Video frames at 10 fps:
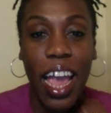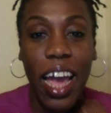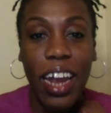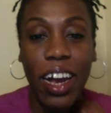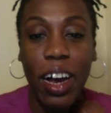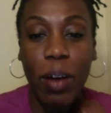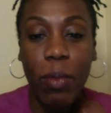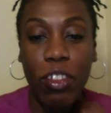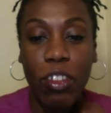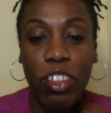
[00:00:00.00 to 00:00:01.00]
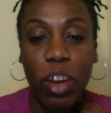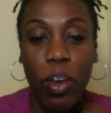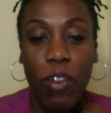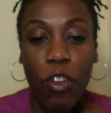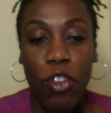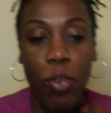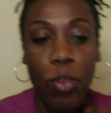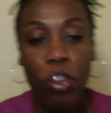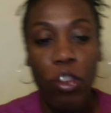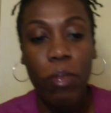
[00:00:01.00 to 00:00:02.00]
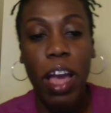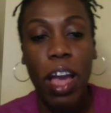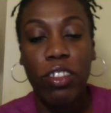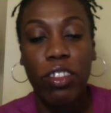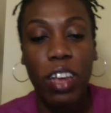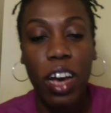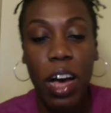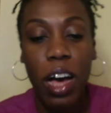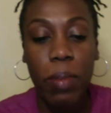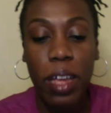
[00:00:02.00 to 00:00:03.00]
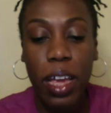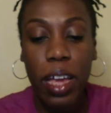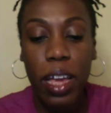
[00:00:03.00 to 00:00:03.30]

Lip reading: And we're just going to wait for a few more dream catchers to come.